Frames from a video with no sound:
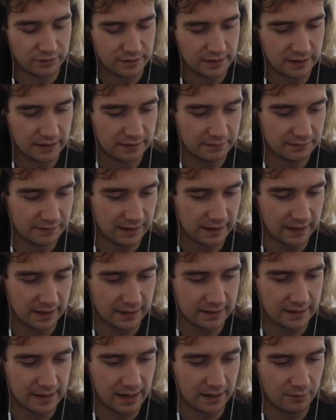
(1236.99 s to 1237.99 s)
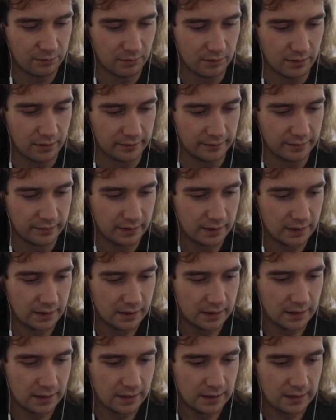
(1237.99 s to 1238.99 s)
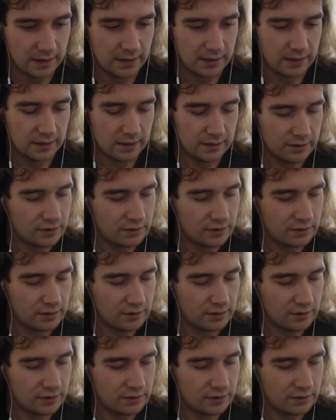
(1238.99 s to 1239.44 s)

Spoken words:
to live like a neg one.